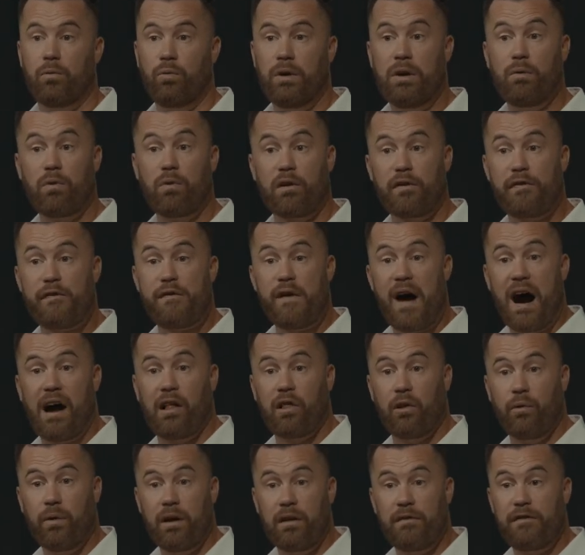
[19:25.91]
We were
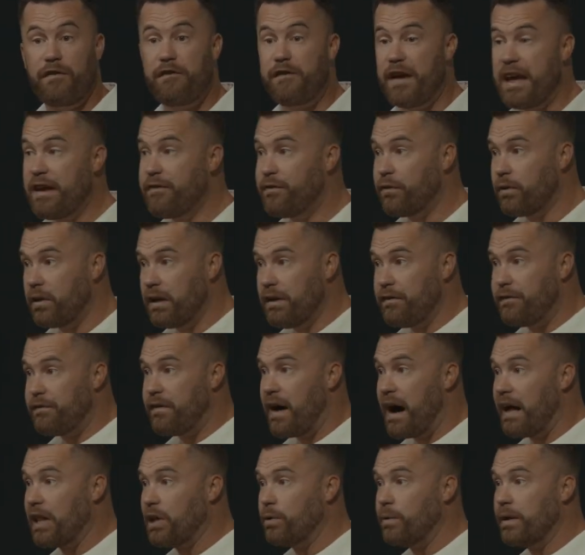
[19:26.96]
following, faithfully
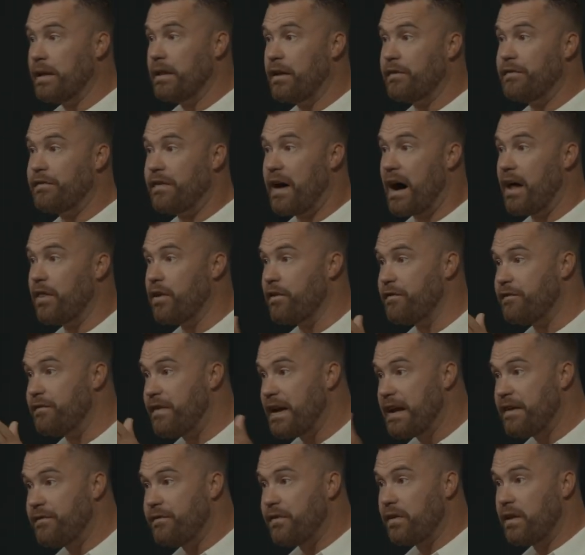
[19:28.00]
following the Father,
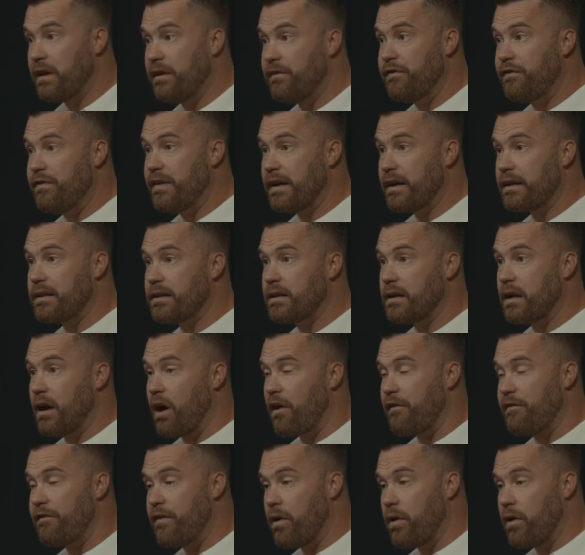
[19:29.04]
faithfully fixing our